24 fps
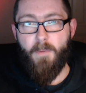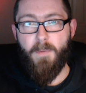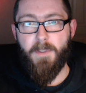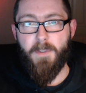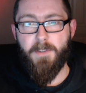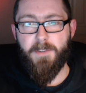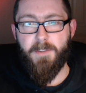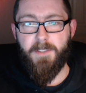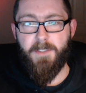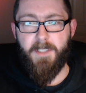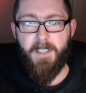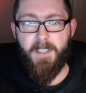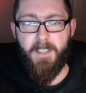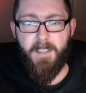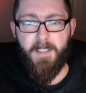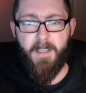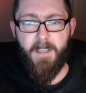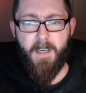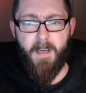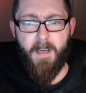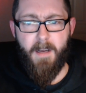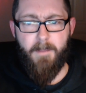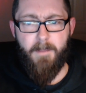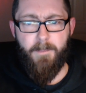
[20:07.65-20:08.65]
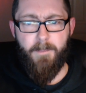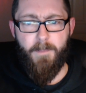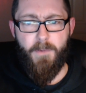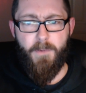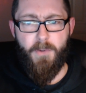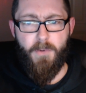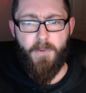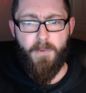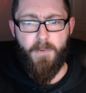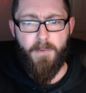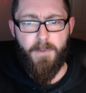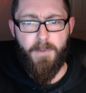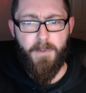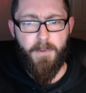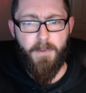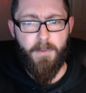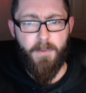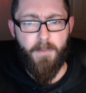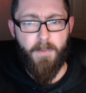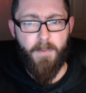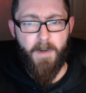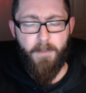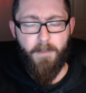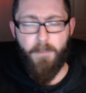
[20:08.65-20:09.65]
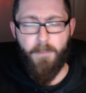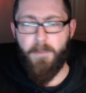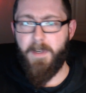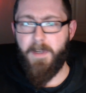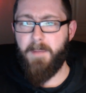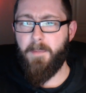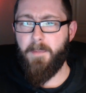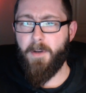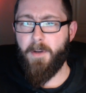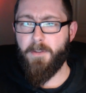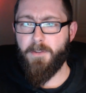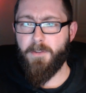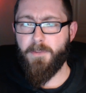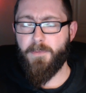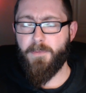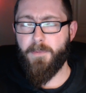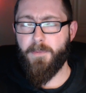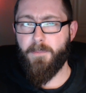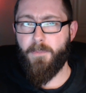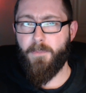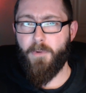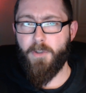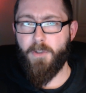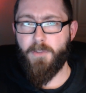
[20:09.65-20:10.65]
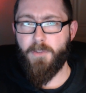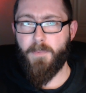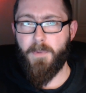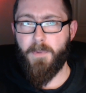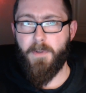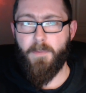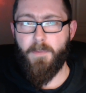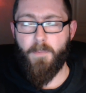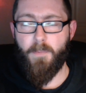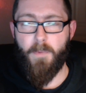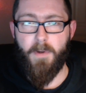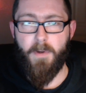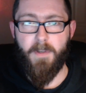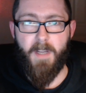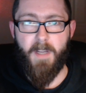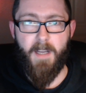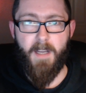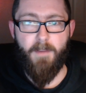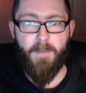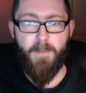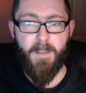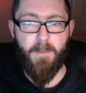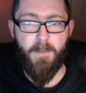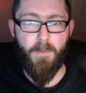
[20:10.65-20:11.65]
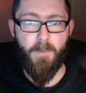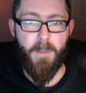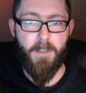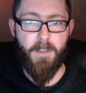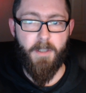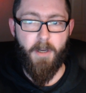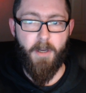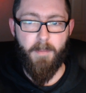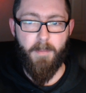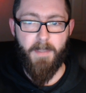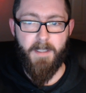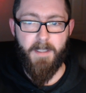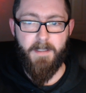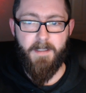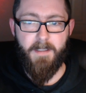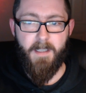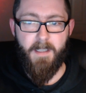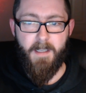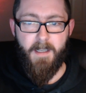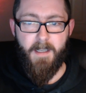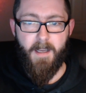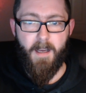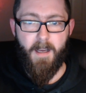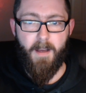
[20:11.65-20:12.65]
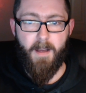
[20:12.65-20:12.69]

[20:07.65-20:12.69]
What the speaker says: We'll see 2 new referee models from Forge World, one halfling, one goblin.